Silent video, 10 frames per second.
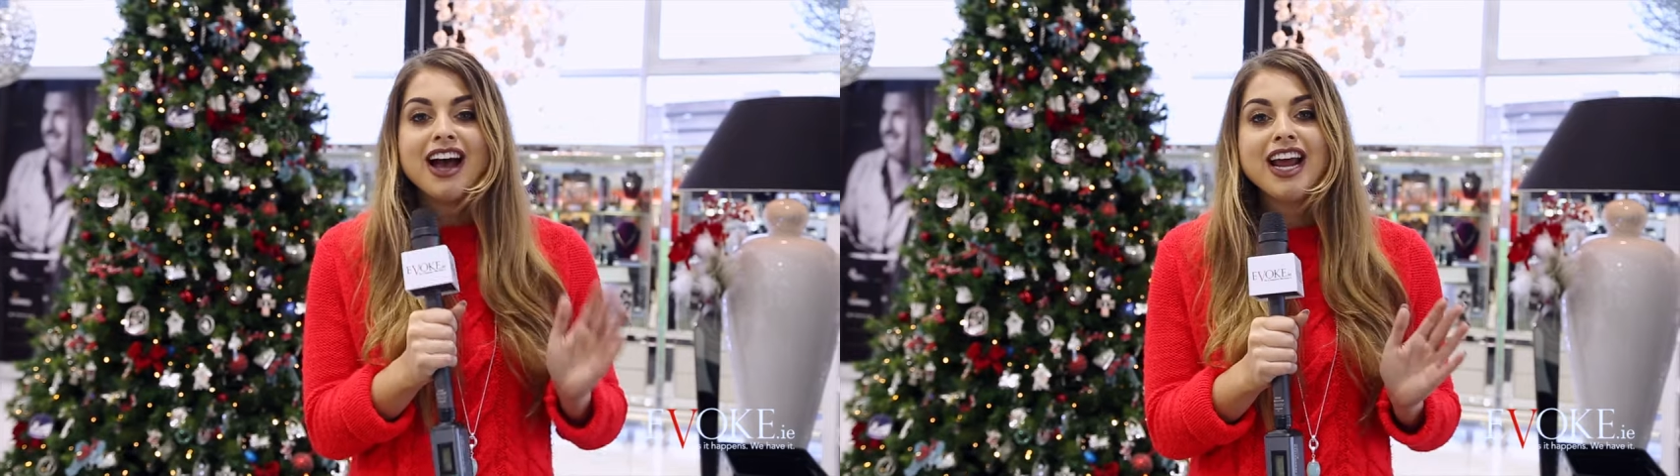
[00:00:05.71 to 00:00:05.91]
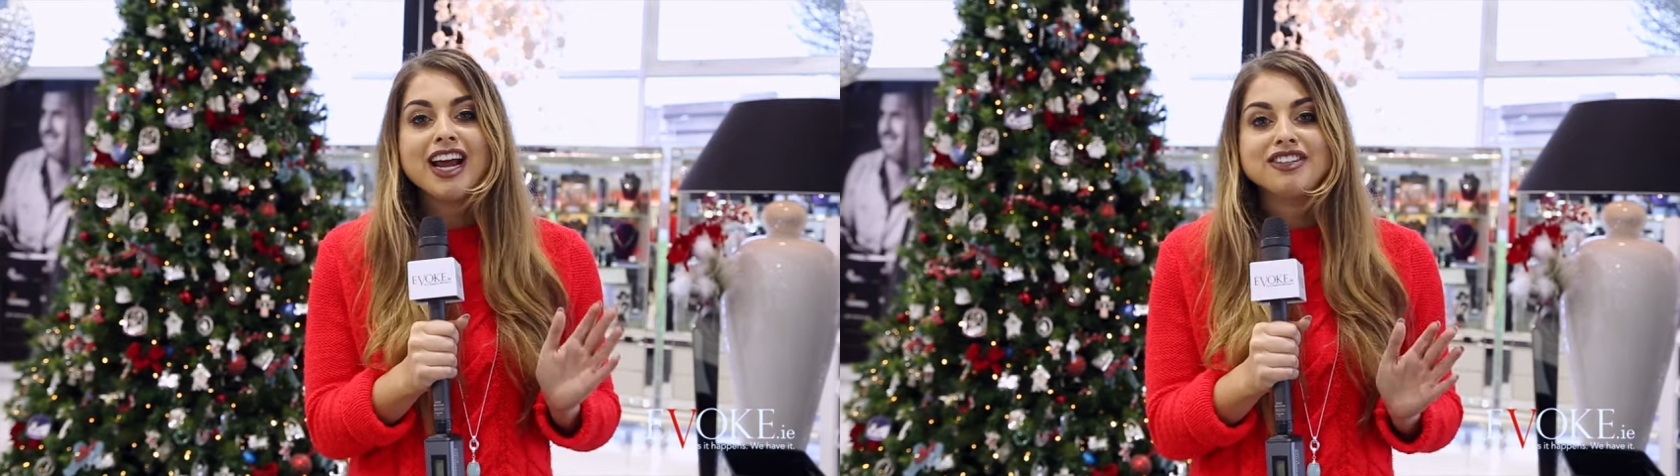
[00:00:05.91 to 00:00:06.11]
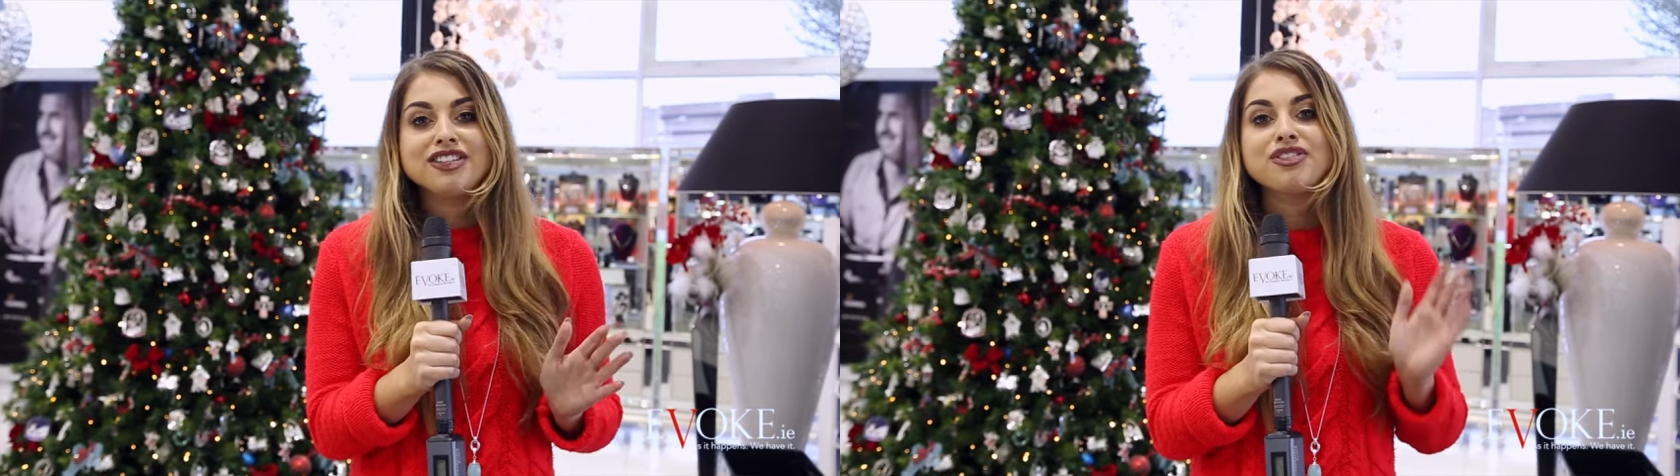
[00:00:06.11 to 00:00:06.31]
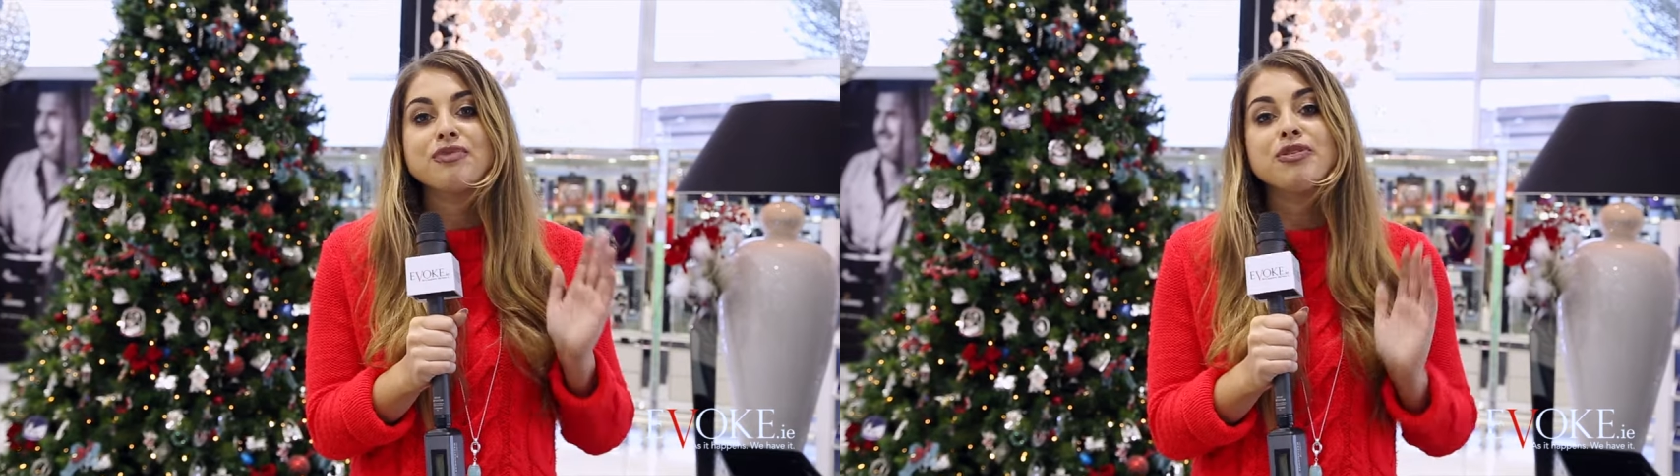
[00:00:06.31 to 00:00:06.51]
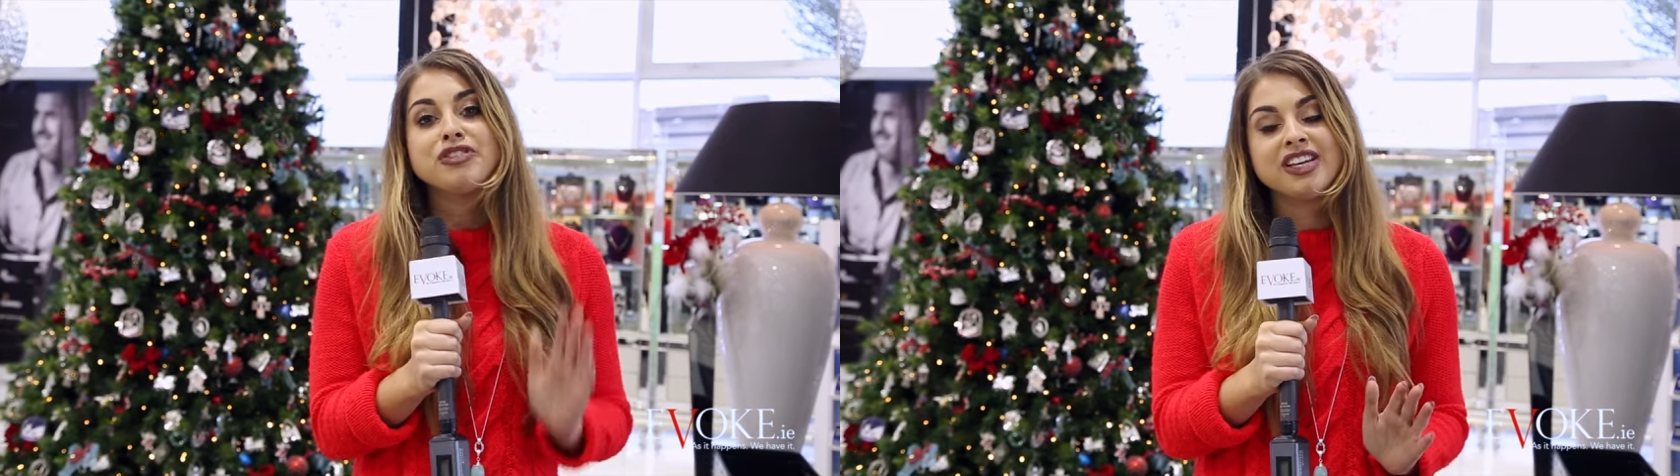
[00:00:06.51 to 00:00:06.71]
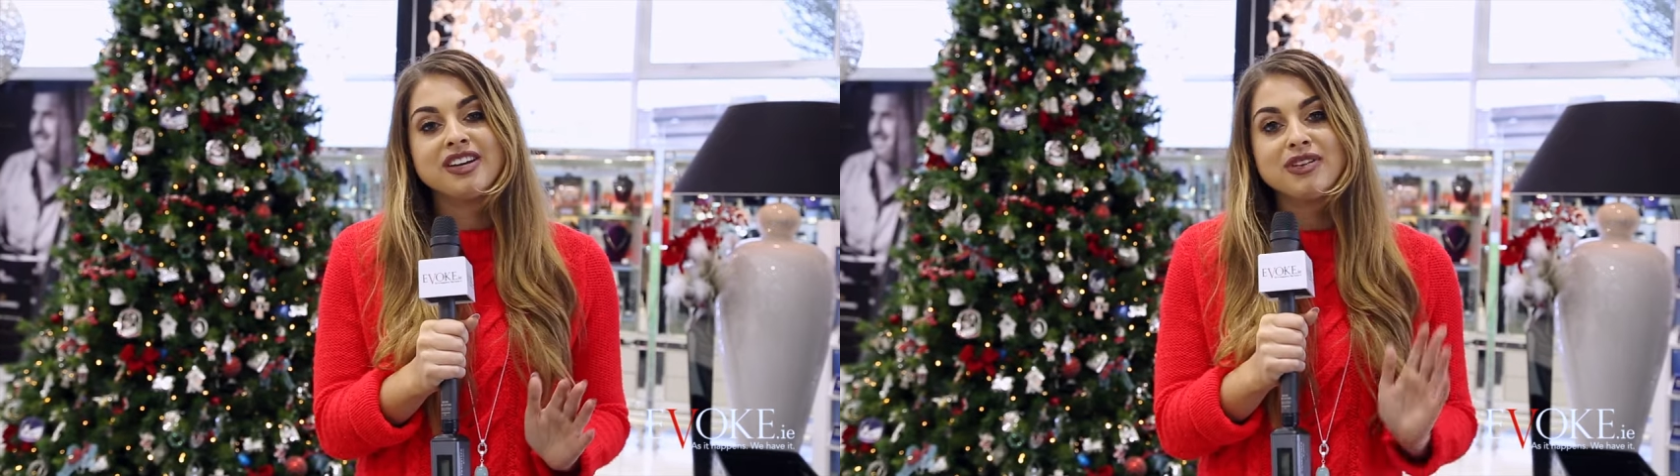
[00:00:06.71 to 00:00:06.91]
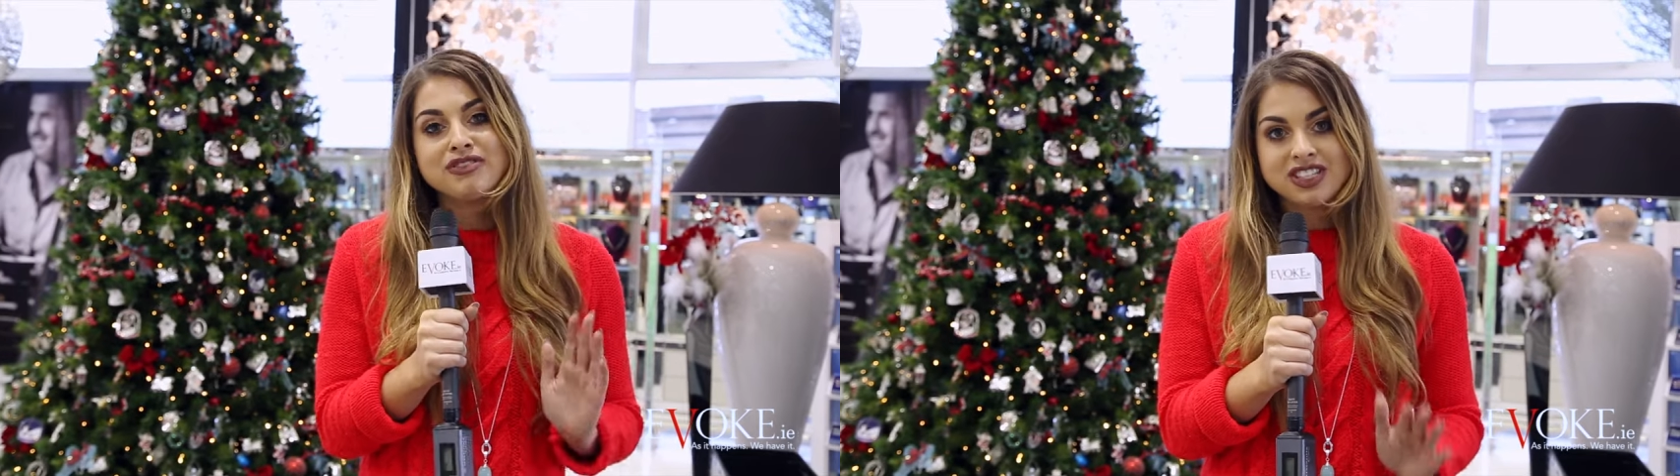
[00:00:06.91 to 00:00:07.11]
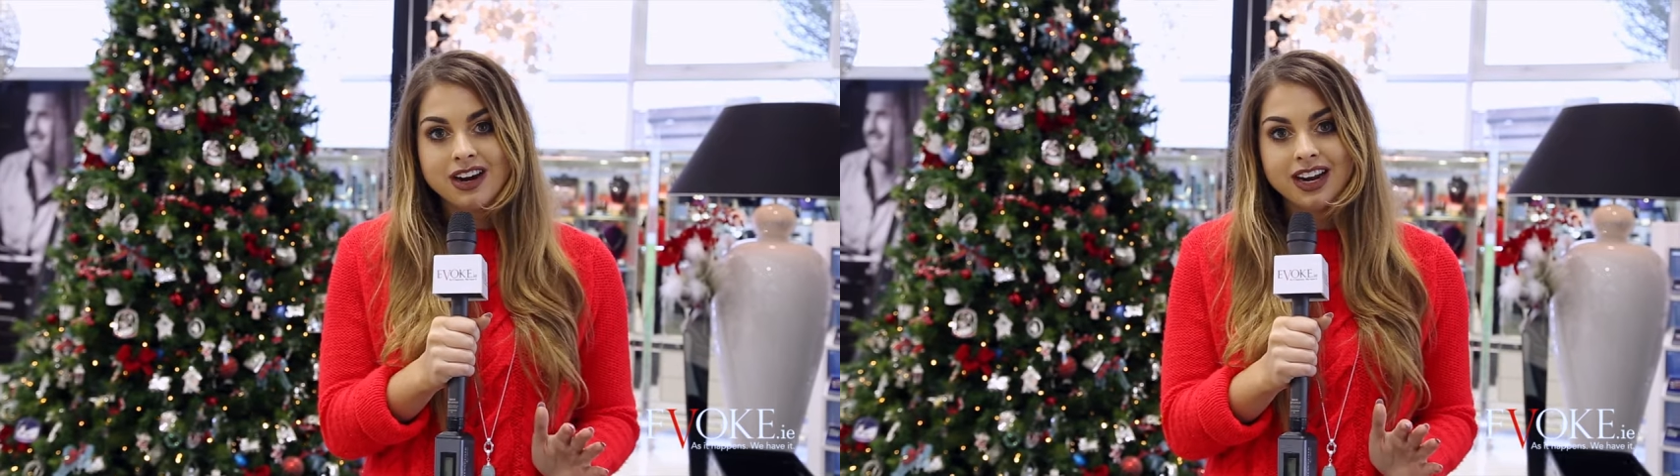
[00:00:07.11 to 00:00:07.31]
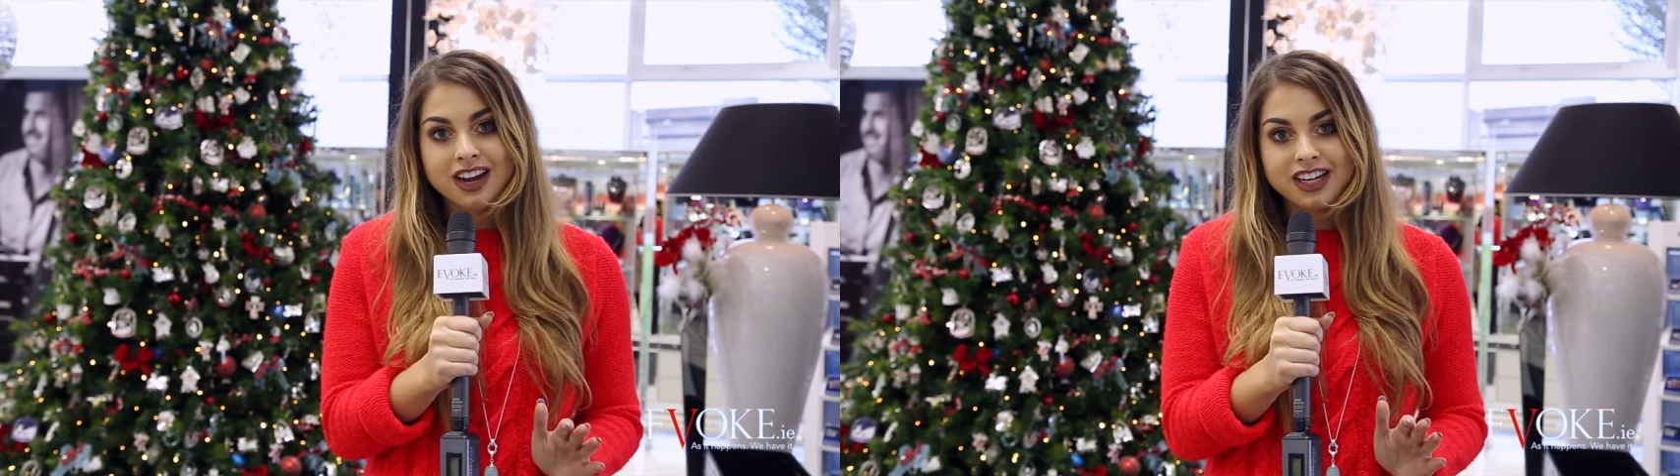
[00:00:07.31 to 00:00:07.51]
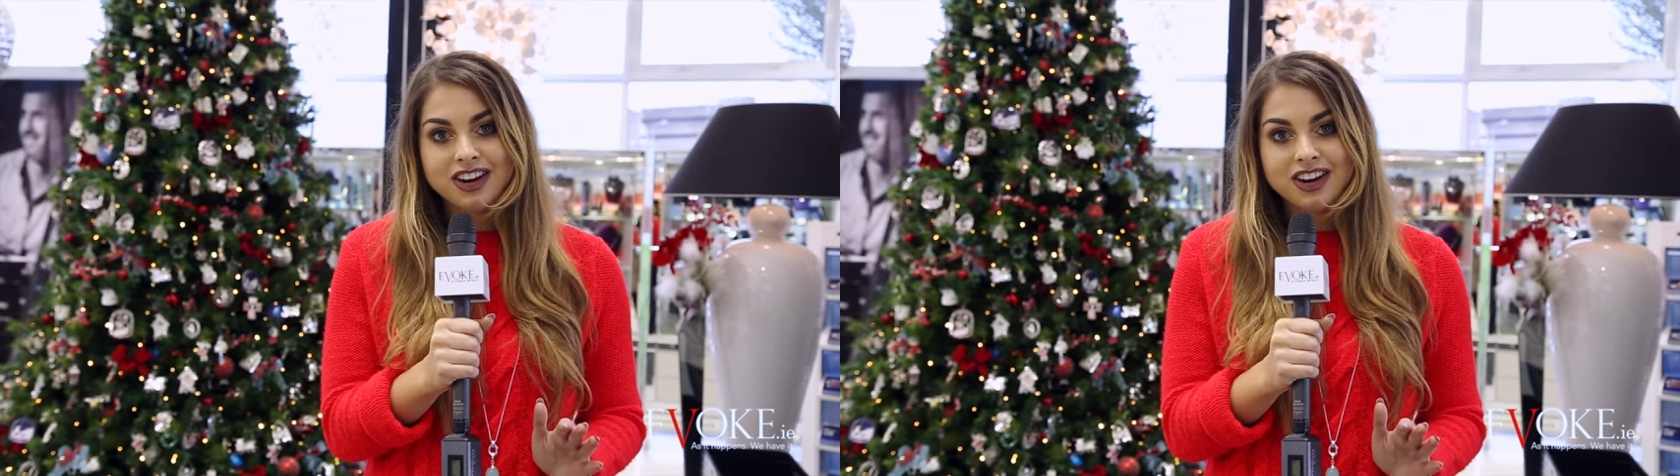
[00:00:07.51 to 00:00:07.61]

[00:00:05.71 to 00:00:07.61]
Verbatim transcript: and houses the Museum of Style